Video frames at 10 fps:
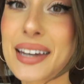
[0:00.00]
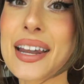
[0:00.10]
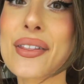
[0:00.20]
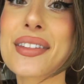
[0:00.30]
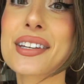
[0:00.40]

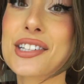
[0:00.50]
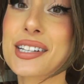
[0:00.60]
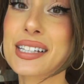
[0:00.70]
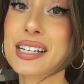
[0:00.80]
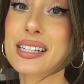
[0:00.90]
Now that the chia
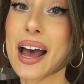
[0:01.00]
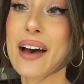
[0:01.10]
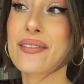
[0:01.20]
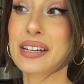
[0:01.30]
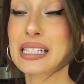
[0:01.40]
seeds
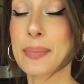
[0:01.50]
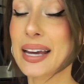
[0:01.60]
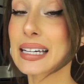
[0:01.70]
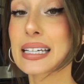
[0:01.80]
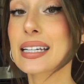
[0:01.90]
have
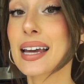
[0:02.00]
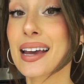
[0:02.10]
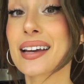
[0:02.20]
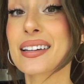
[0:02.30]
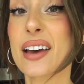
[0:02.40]
expanded
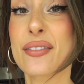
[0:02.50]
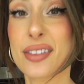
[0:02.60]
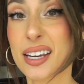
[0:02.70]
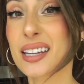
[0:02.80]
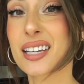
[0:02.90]
and have
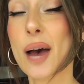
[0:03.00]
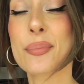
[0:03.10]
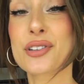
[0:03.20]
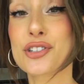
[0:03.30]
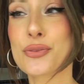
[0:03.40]
thickened up
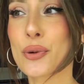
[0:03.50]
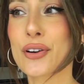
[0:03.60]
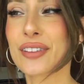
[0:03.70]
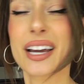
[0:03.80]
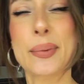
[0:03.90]
into more
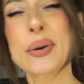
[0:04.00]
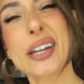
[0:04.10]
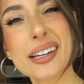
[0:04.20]
of like a pudding